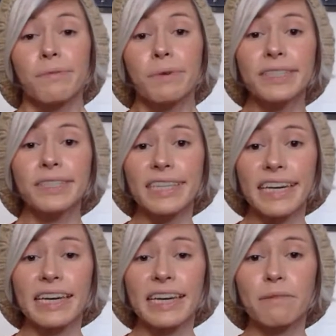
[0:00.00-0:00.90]
We'll
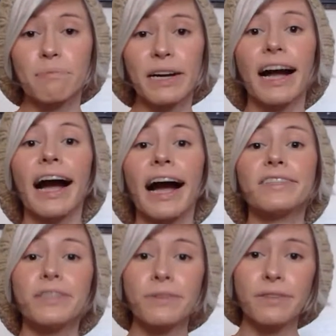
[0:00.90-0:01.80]
see, but
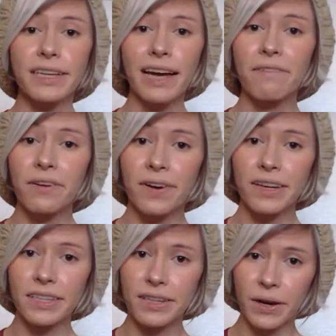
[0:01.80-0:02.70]
I do think I'm
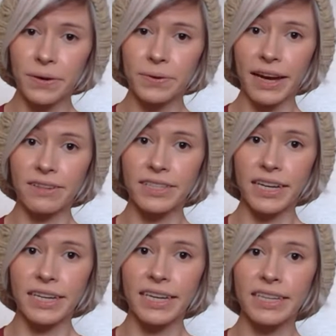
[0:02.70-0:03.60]
going to go now,
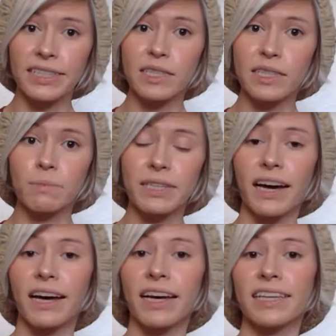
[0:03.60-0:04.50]
Duncan, just
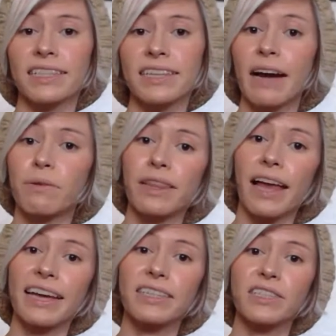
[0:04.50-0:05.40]
because I would
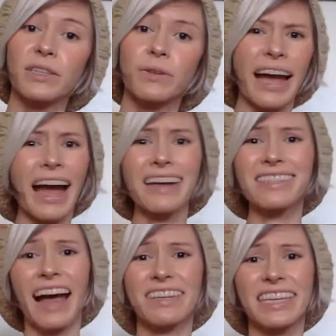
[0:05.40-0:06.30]
like to. I
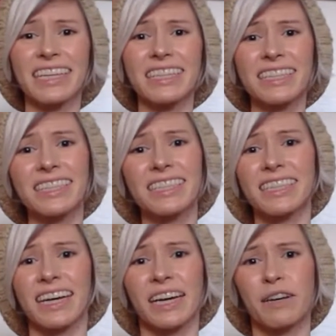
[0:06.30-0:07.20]
actually haven't eaten
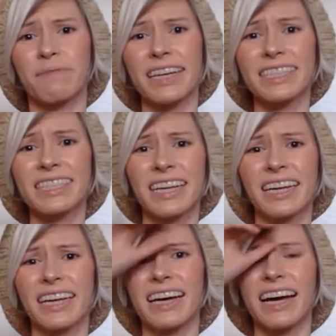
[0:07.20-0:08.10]
because
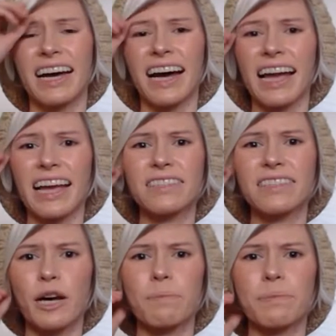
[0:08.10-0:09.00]
I
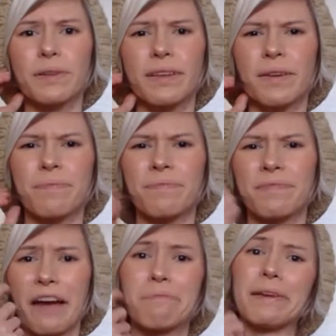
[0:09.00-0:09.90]
ended up.
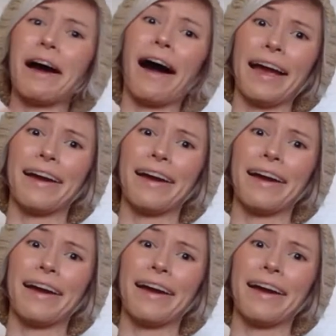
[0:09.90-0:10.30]
I've been.